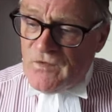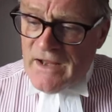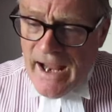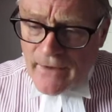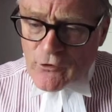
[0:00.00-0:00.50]

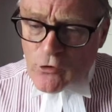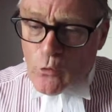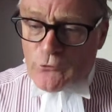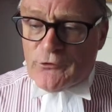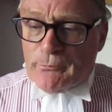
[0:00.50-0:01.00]
and the
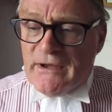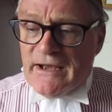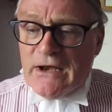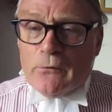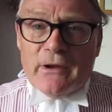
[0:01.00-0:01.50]
courts has been
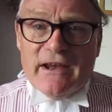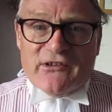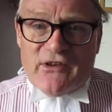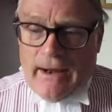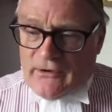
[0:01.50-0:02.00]
equally
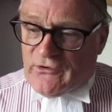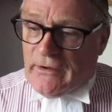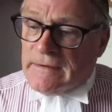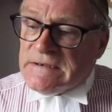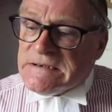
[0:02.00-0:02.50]
exacting.